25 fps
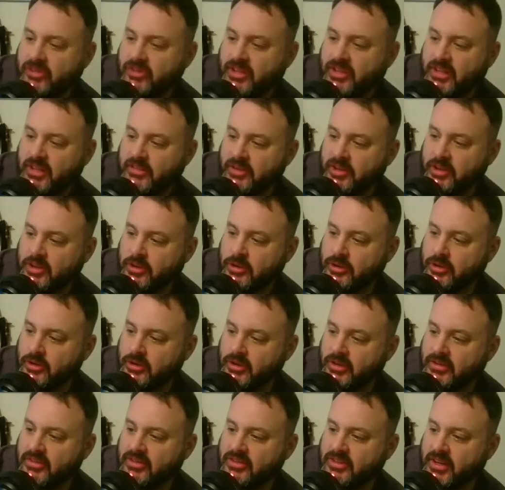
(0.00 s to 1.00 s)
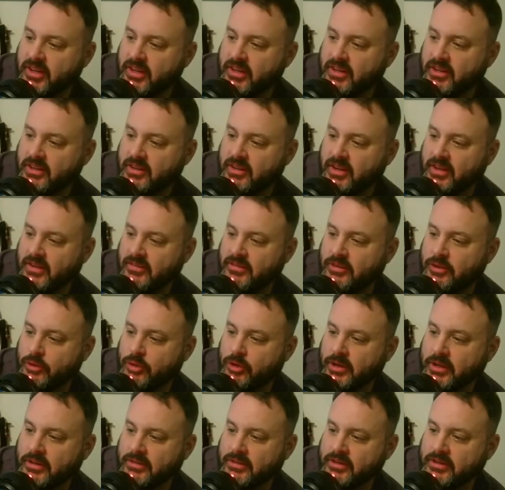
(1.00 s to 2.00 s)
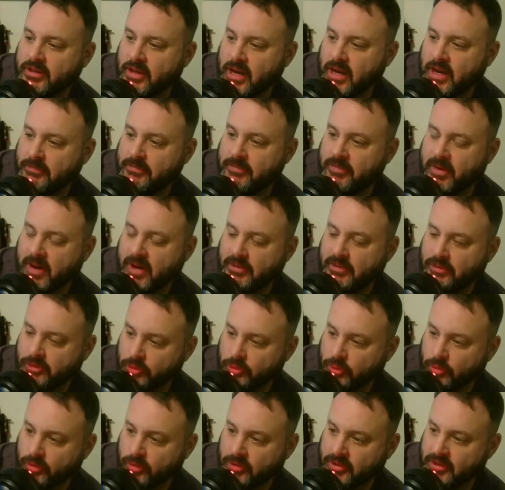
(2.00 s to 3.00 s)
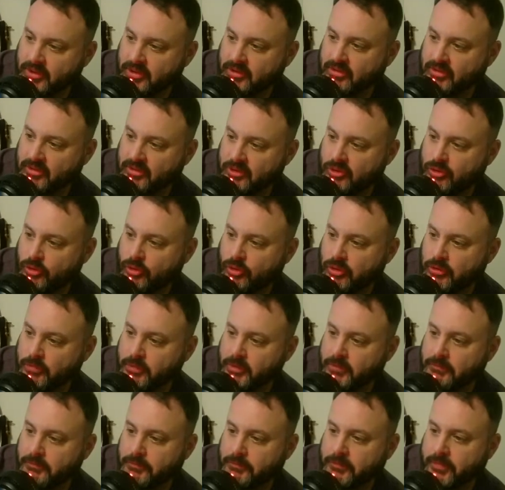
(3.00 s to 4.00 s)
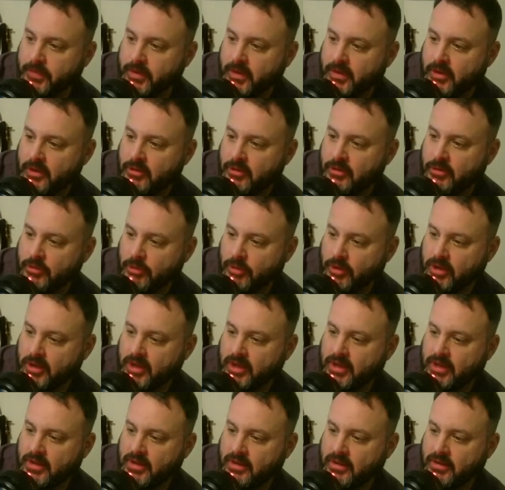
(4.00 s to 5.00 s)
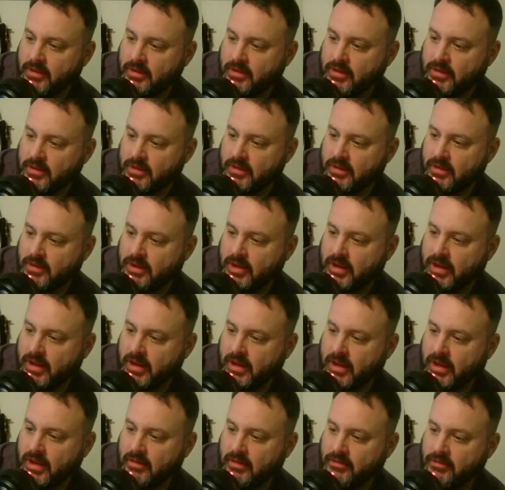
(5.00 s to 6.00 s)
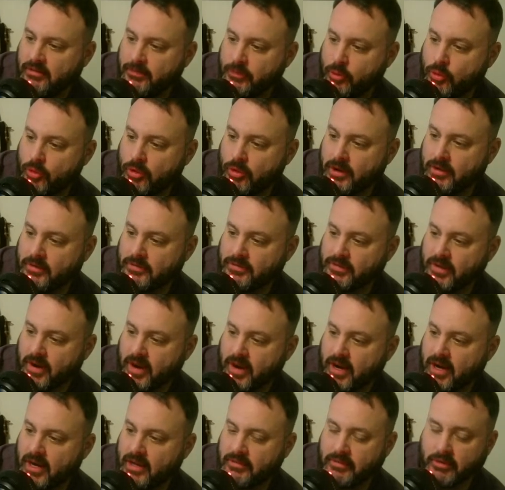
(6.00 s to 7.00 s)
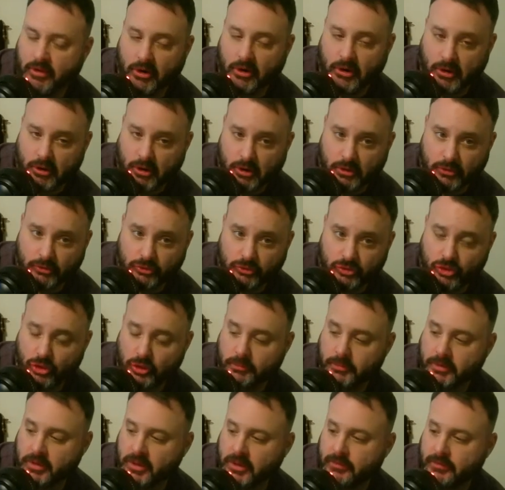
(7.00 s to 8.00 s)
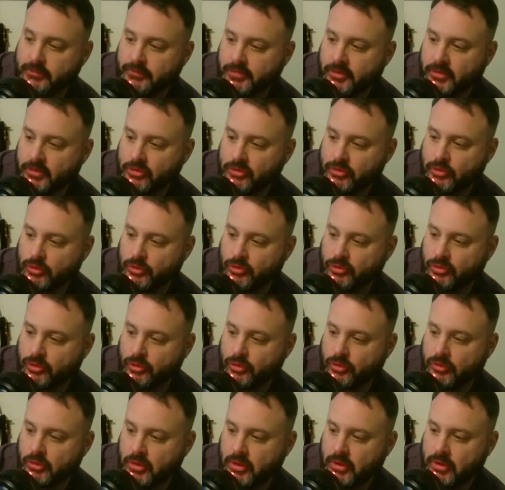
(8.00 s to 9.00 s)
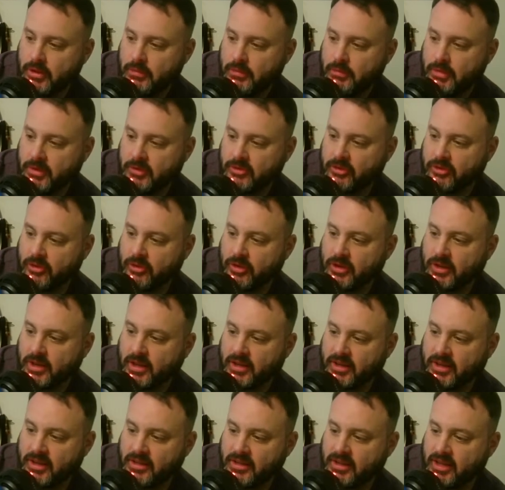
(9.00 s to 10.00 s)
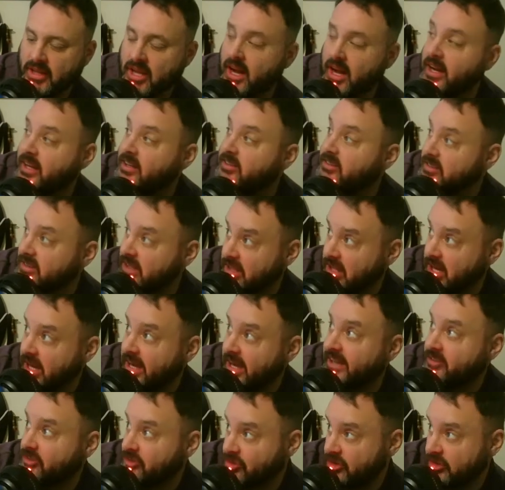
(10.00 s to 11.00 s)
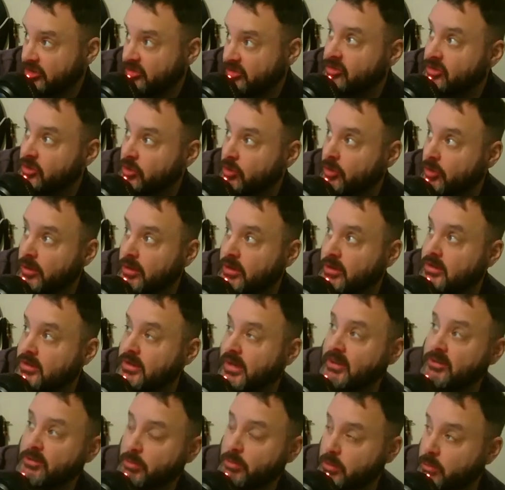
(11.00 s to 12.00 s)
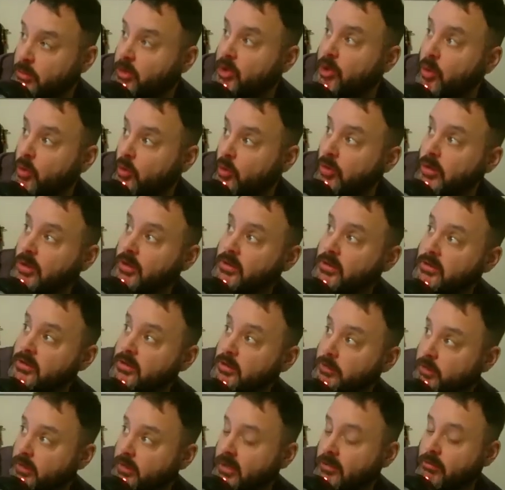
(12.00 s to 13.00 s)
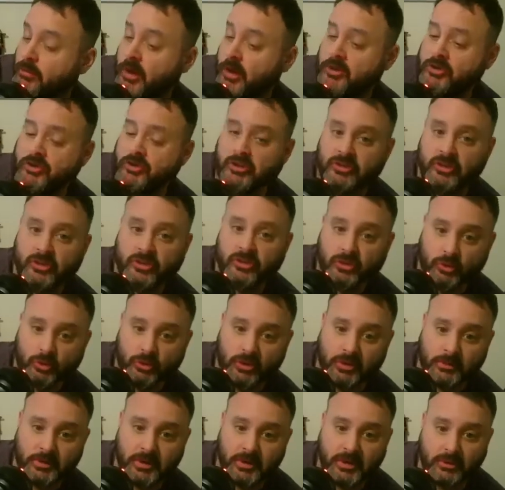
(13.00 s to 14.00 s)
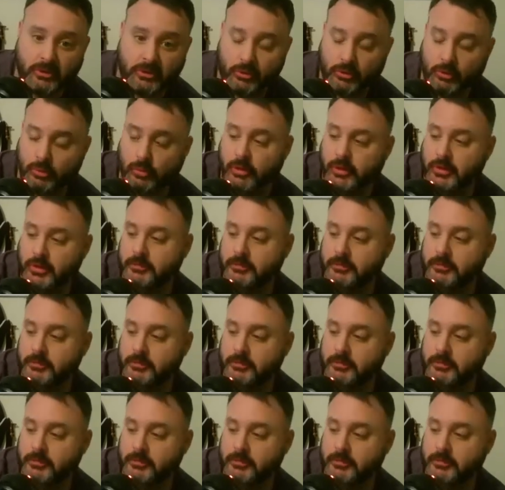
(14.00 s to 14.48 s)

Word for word: to give you a little insight, if you look at the top five scoring leaders in the tournament, 3, 4, and 5 are all Germany. Stützle, Peterka, and Elias. And Elias just scored as we record. They're playing Russia, just scored to make it 2-1.